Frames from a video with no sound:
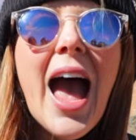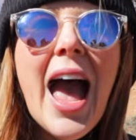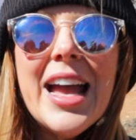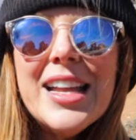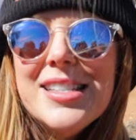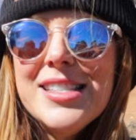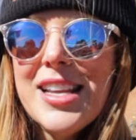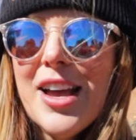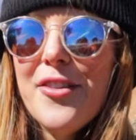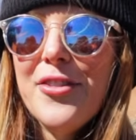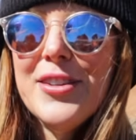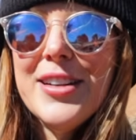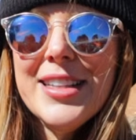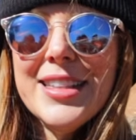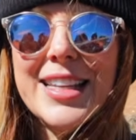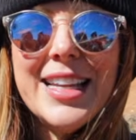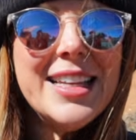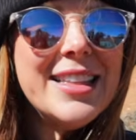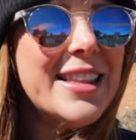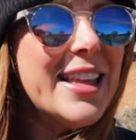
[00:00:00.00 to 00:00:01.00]
And
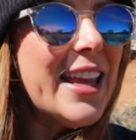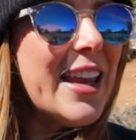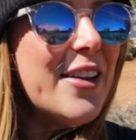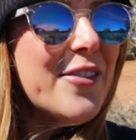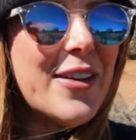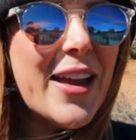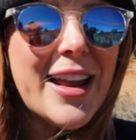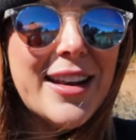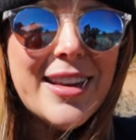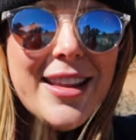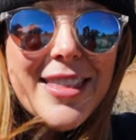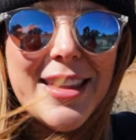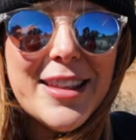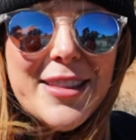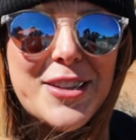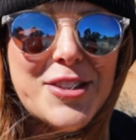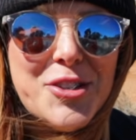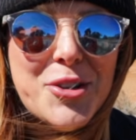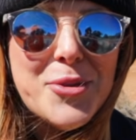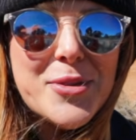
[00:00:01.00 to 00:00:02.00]
definitely leave anything
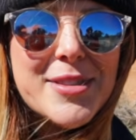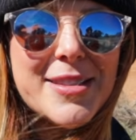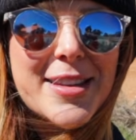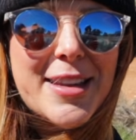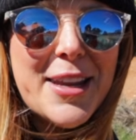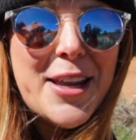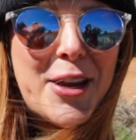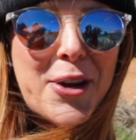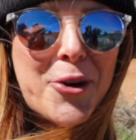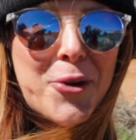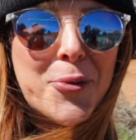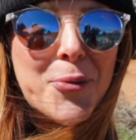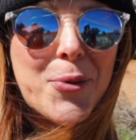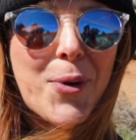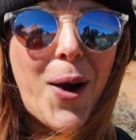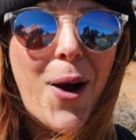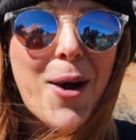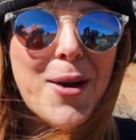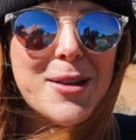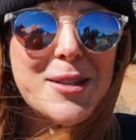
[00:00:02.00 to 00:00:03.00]
that you see here,
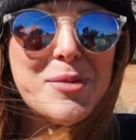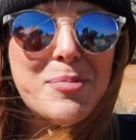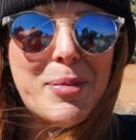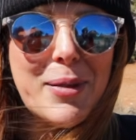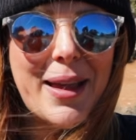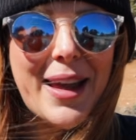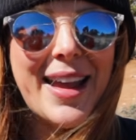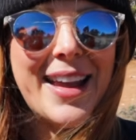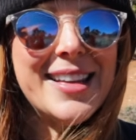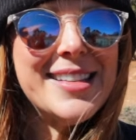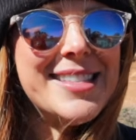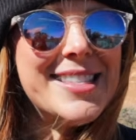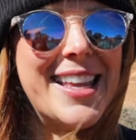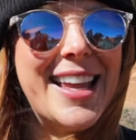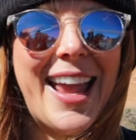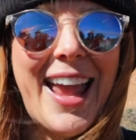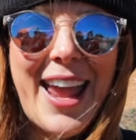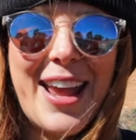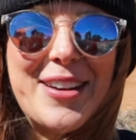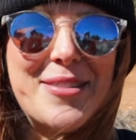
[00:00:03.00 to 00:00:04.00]
rocks, plants,
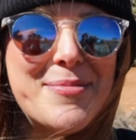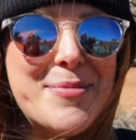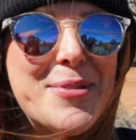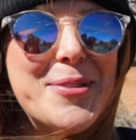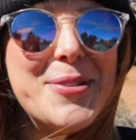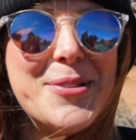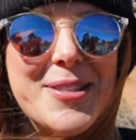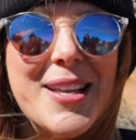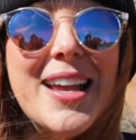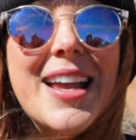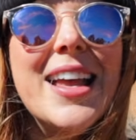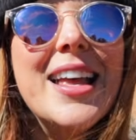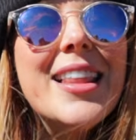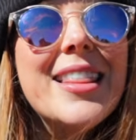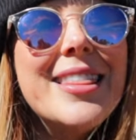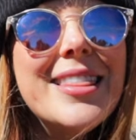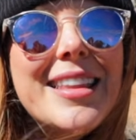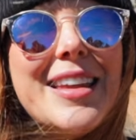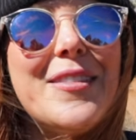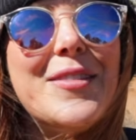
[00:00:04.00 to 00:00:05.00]
animals,
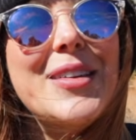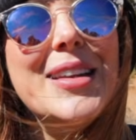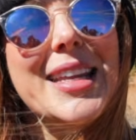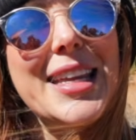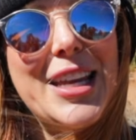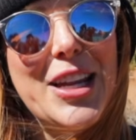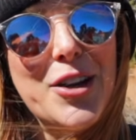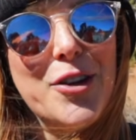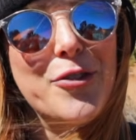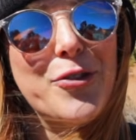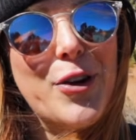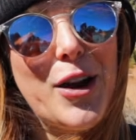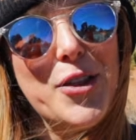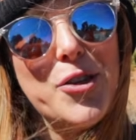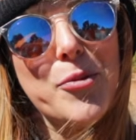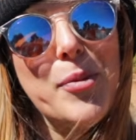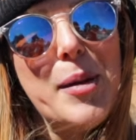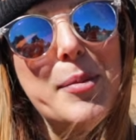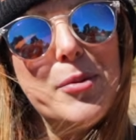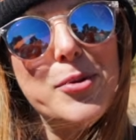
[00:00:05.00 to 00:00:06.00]
leave it here for
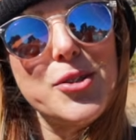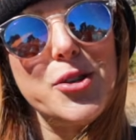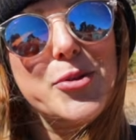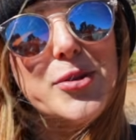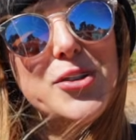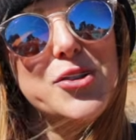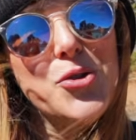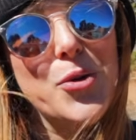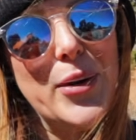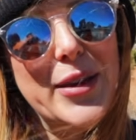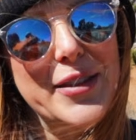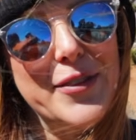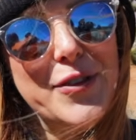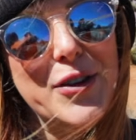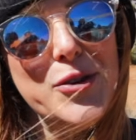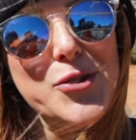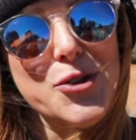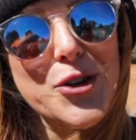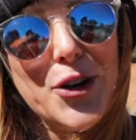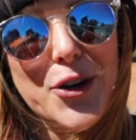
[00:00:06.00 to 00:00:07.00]
other people to enjoy in the
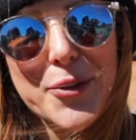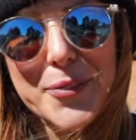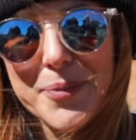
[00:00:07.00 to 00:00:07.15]
future.